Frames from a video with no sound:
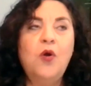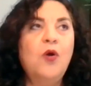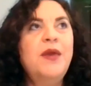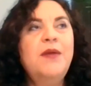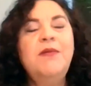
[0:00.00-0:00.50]

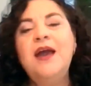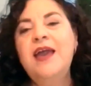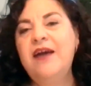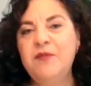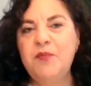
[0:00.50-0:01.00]
Or maybe I
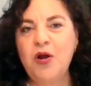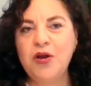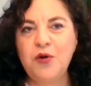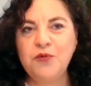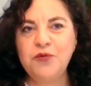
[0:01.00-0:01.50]
have a
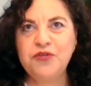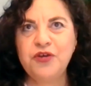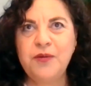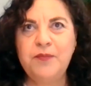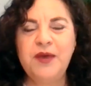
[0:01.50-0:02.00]
part
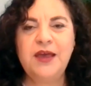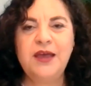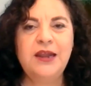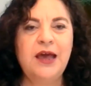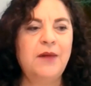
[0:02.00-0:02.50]
ownership
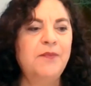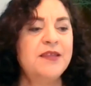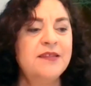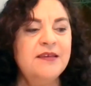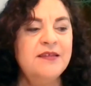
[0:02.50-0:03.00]
in a
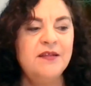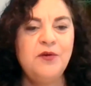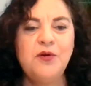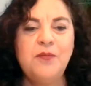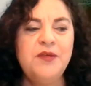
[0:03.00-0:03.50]
business, a
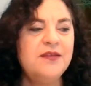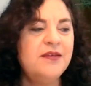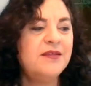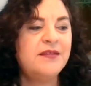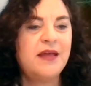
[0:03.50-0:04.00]
local
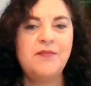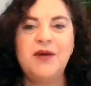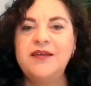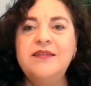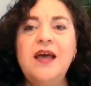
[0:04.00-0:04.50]
business that
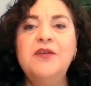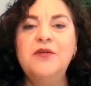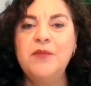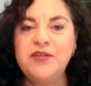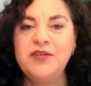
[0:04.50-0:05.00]
my son
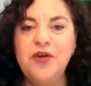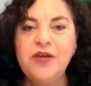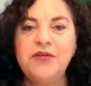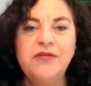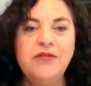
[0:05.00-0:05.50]
or my
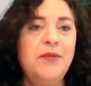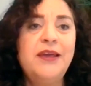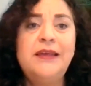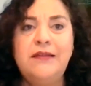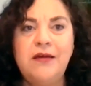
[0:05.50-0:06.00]
daughter or my
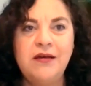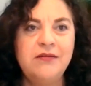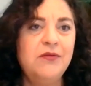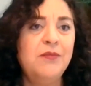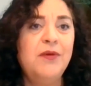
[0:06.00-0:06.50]
in-law
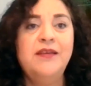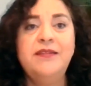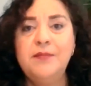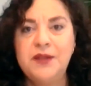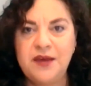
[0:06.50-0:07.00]
or my
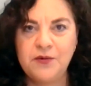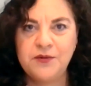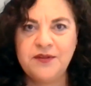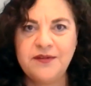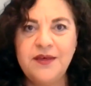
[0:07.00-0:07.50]
sibling
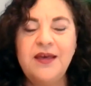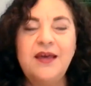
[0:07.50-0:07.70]
owns.